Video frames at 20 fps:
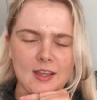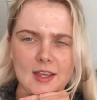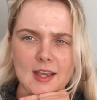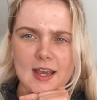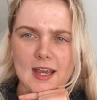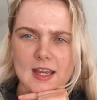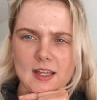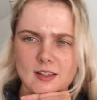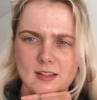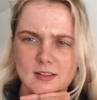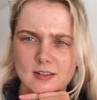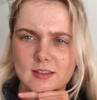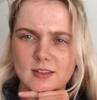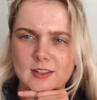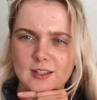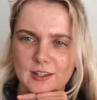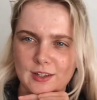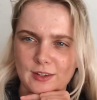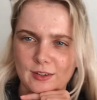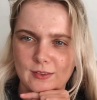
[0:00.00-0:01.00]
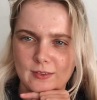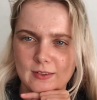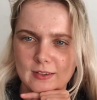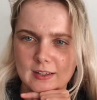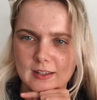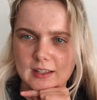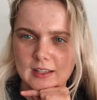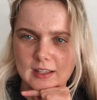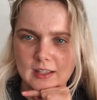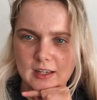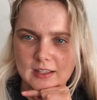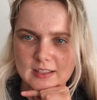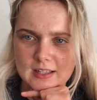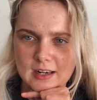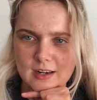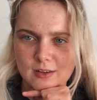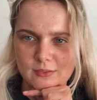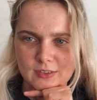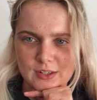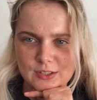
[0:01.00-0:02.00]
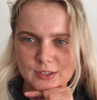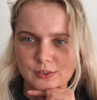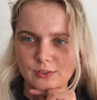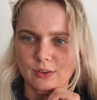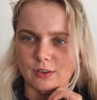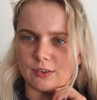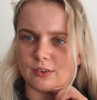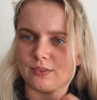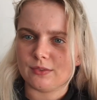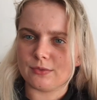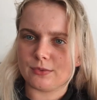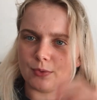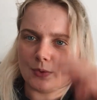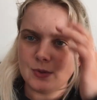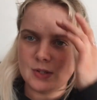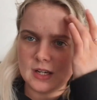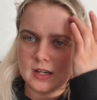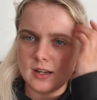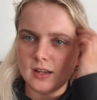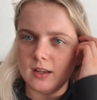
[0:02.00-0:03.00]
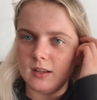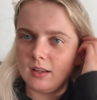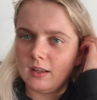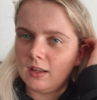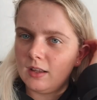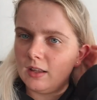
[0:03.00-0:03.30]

head to an Italian restaurant for dinner.